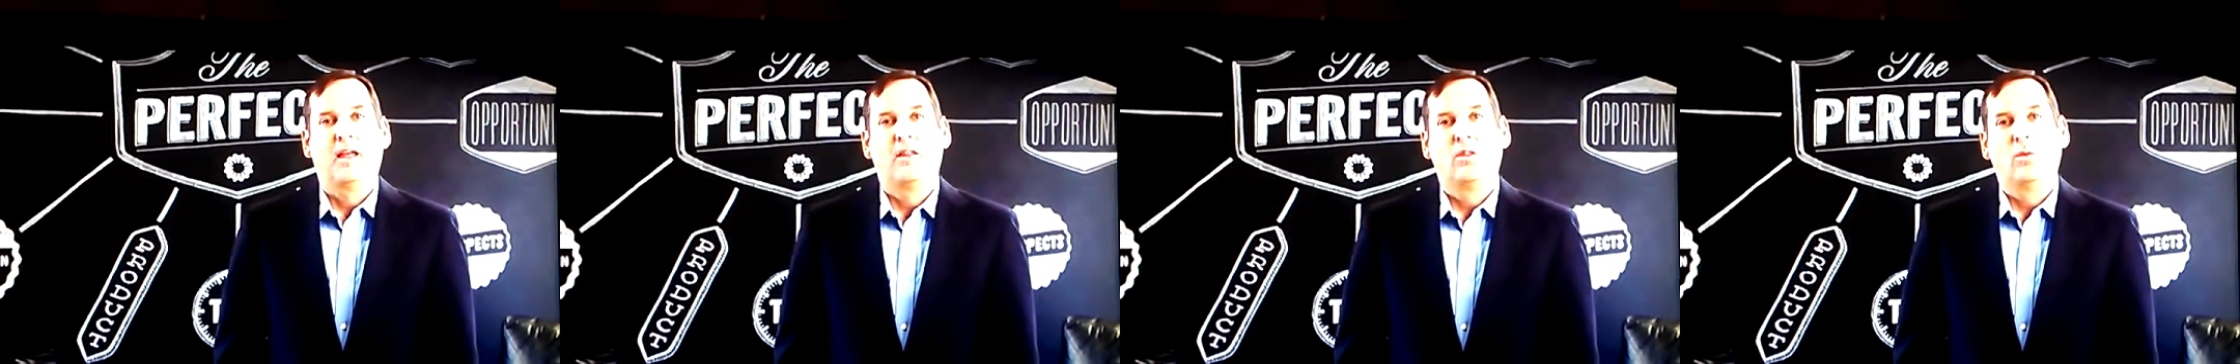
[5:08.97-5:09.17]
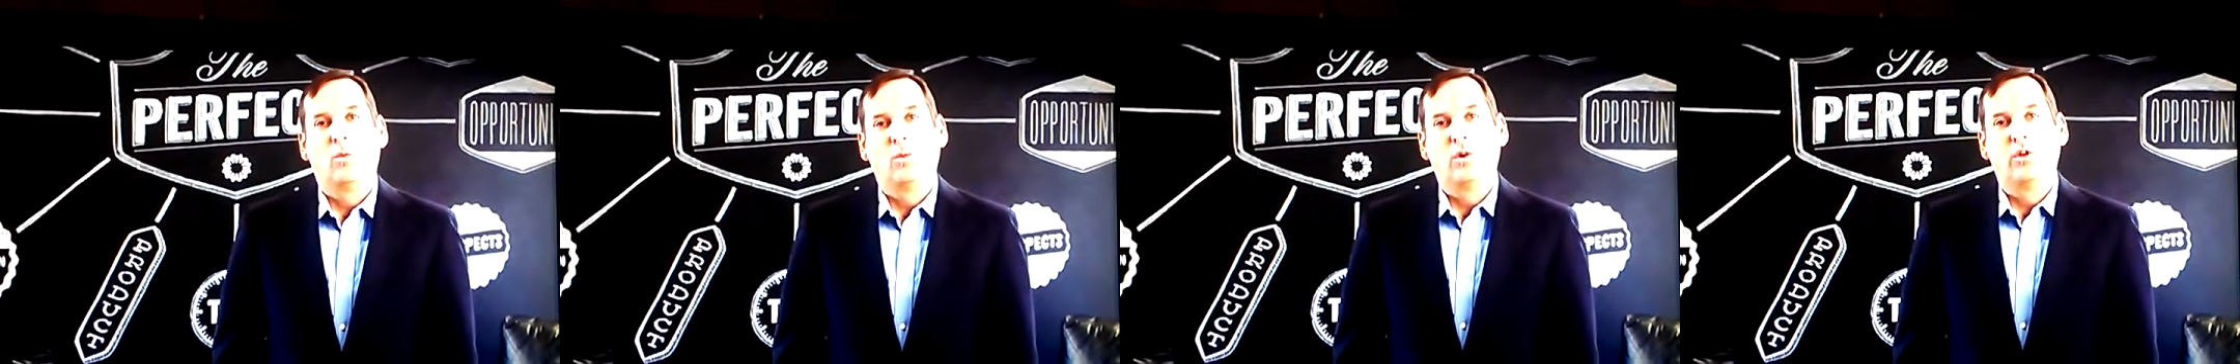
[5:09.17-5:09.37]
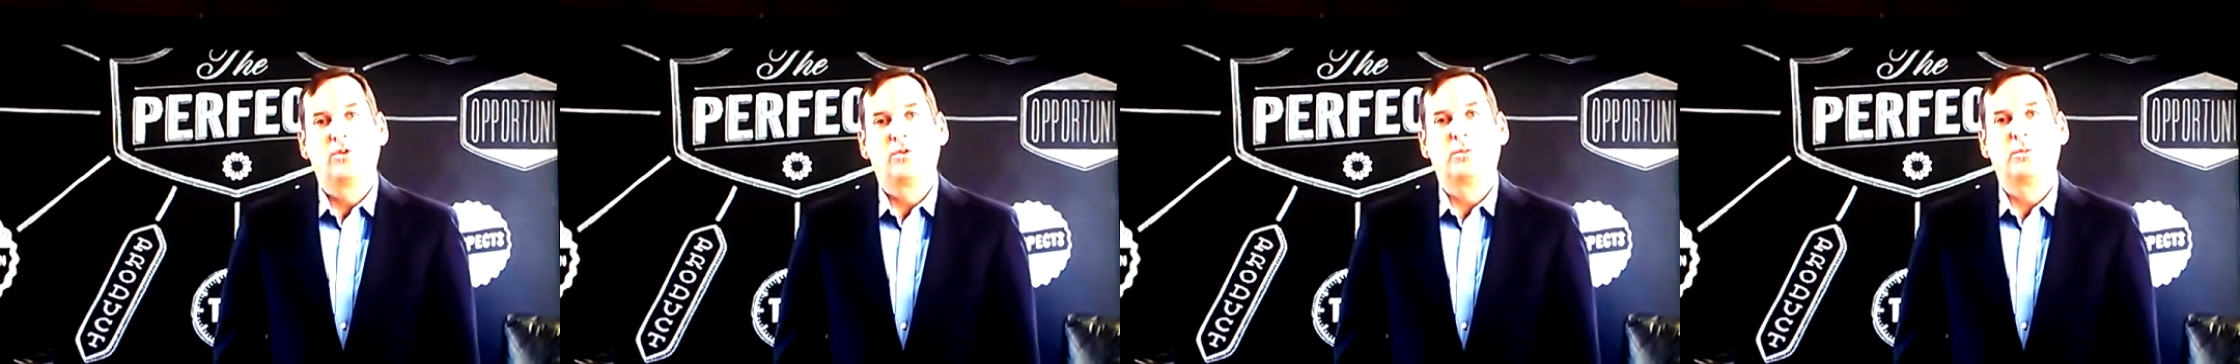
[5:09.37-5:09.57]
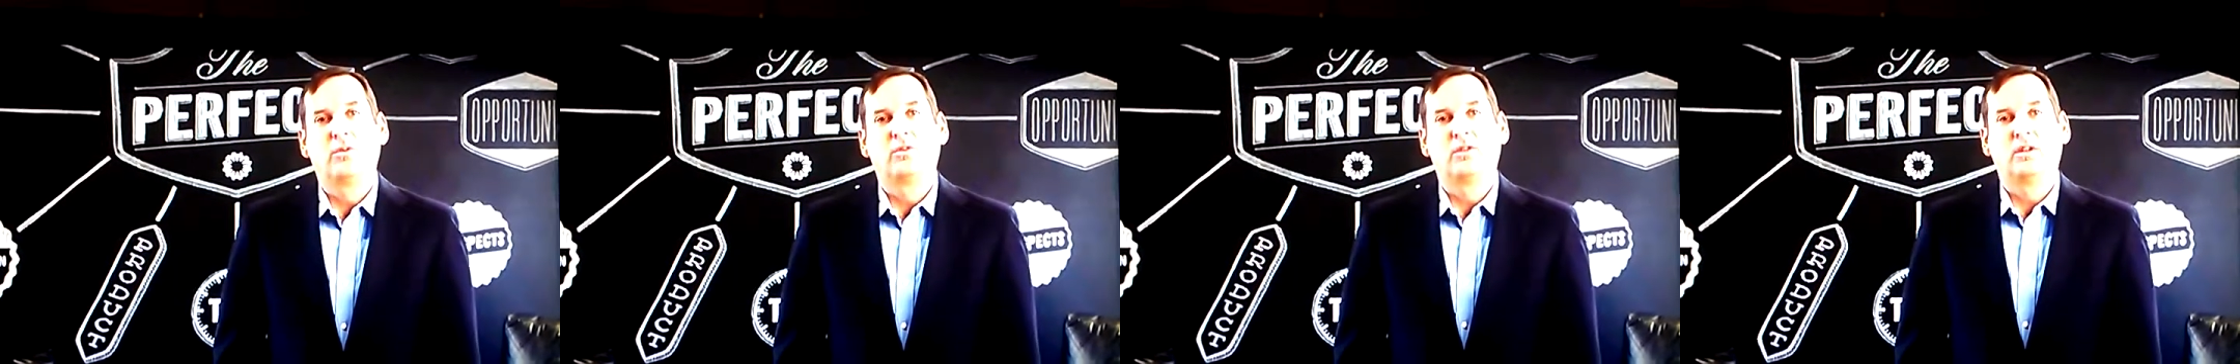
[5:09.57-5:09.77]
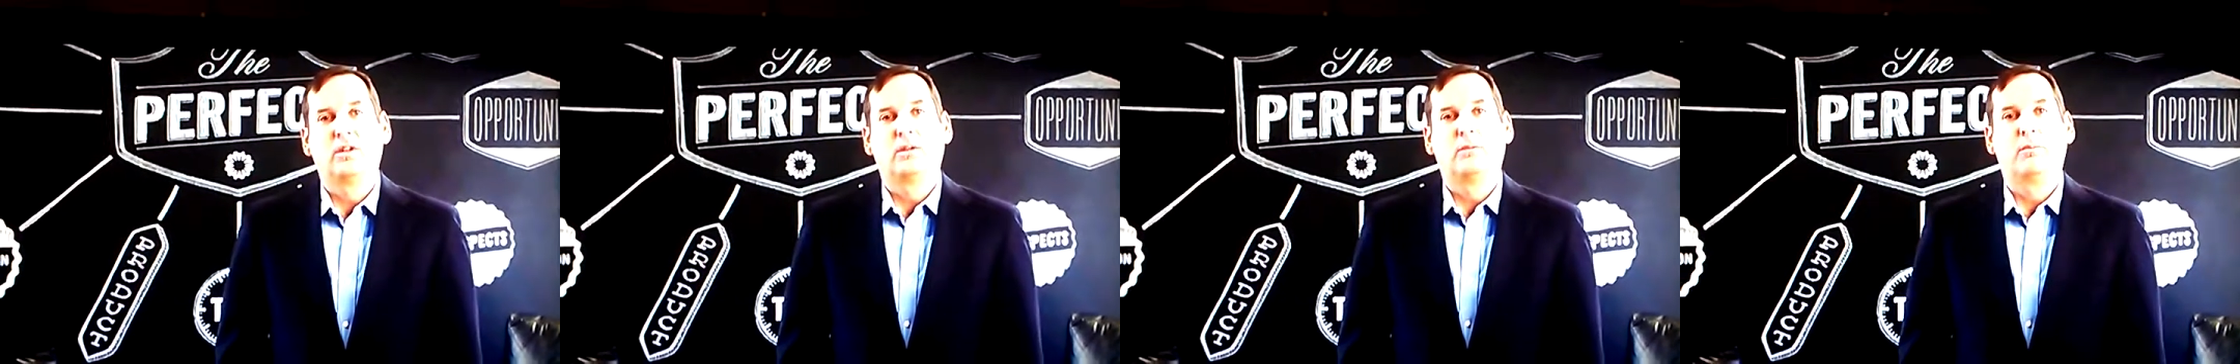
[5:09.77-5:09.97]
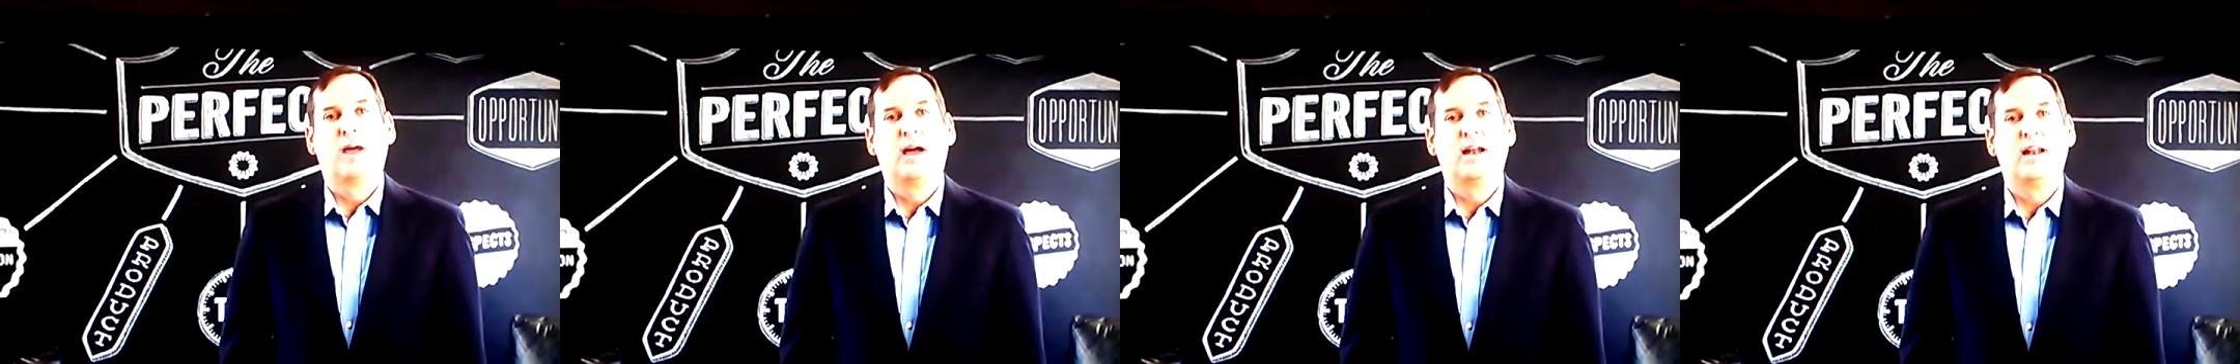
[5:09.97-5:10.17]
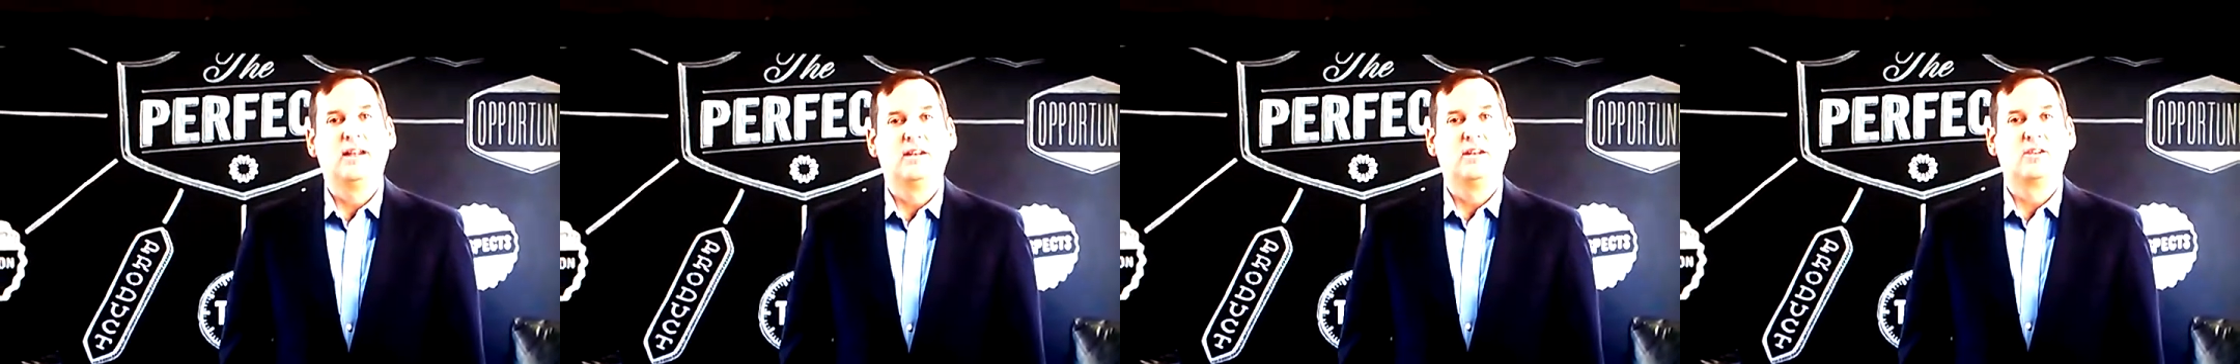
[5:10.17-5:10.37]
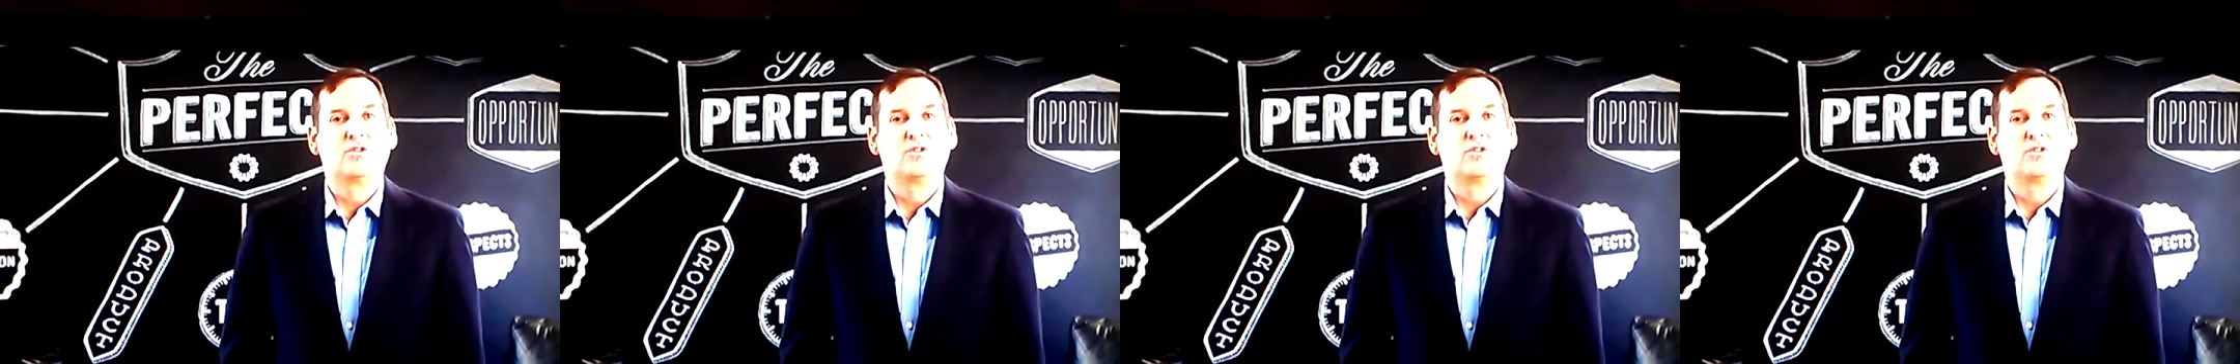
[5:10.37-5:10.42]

and the ones presented by an